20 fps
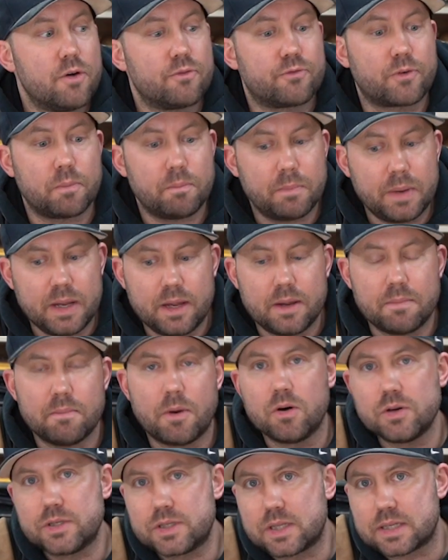For me,
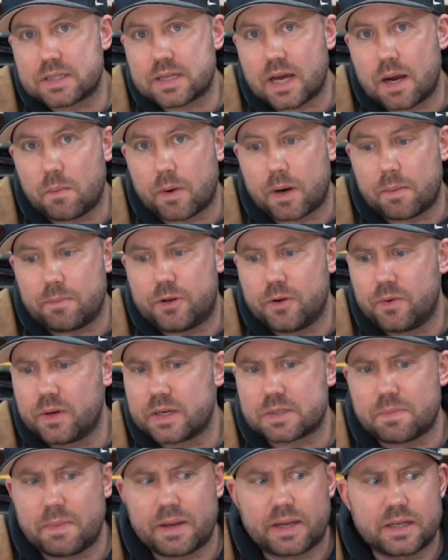most of the time what I'm doing
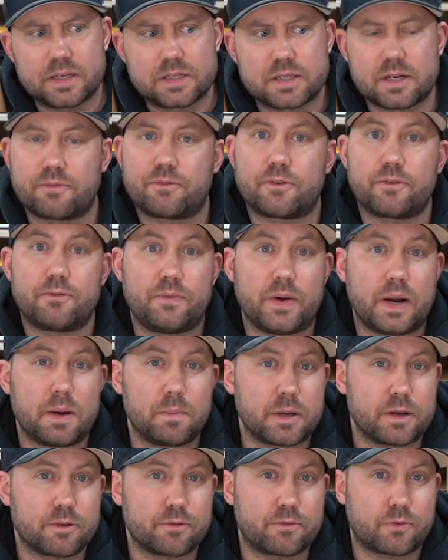is making stuff for
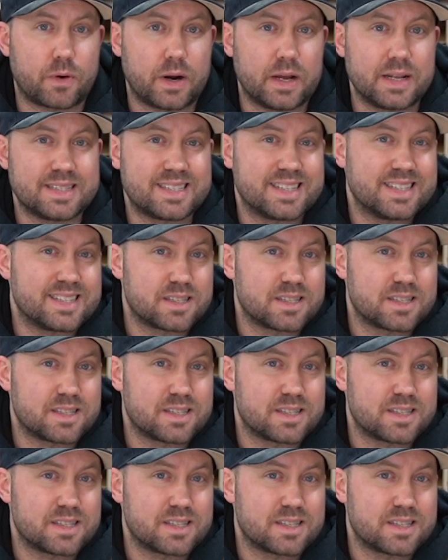family and friends and